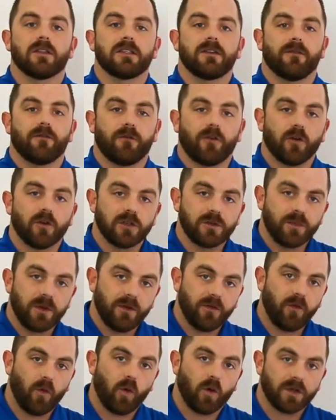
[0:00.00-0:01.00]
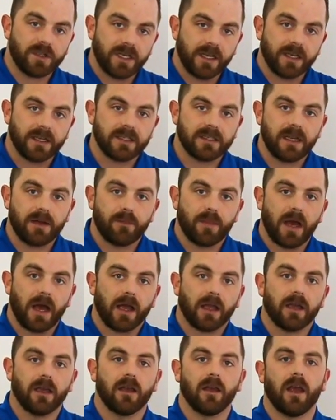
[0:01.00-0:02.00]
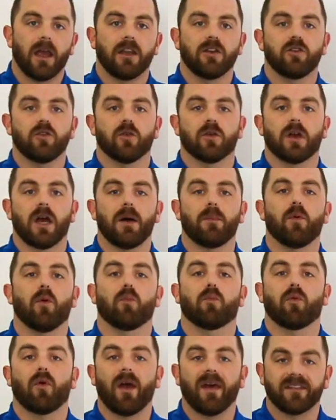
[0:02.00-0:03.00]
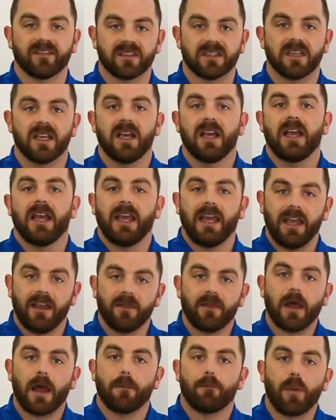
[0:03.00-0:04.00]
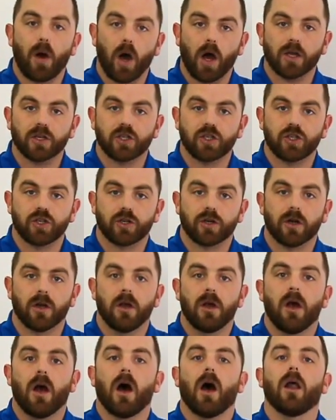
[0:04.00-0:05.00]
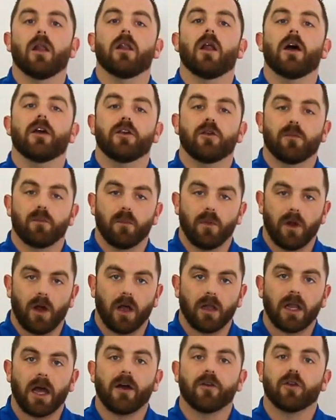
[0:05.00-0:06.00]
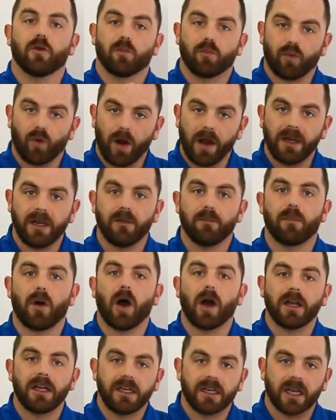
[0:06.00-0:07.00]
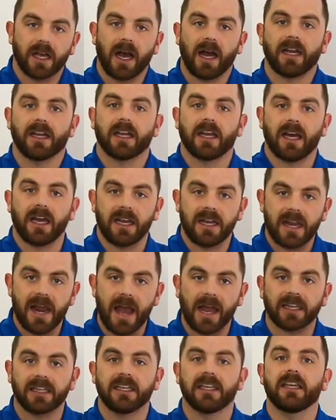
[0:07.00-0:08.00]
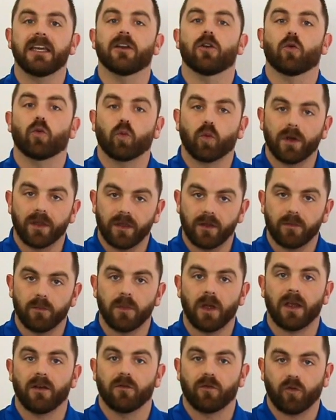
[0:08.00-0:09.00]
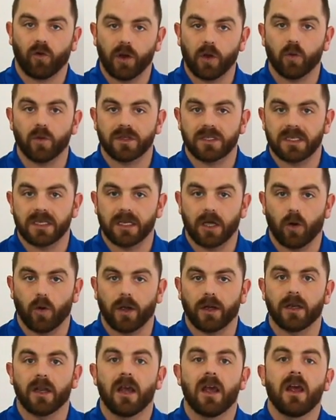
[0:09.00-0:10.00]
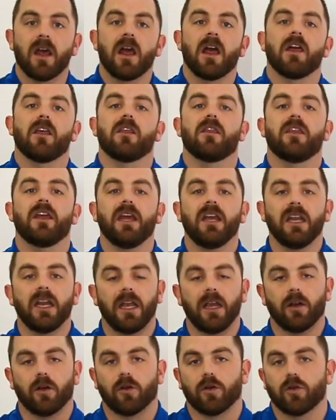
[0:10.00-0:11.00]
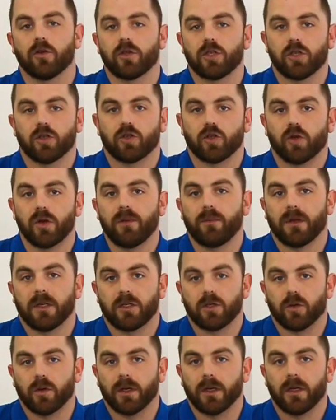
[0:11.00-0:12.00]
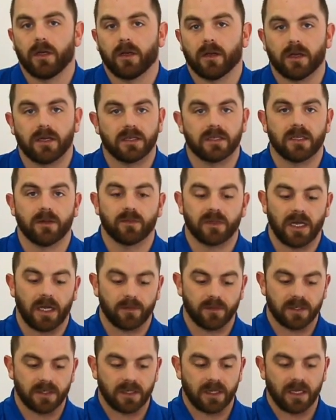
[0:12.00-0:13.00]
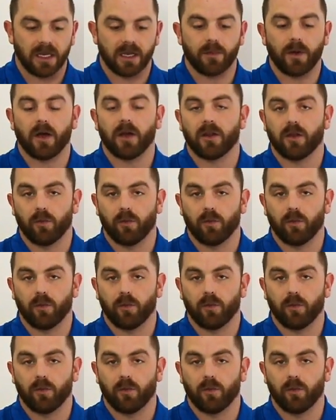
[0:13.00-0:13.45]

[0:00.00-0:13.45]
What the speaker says: first before, take a step back and do a couple breaths in that posture. Allow your brain and body to kind of connect and get a rhythm and frequency going, then introduce your treatment to it. Because sometimes think about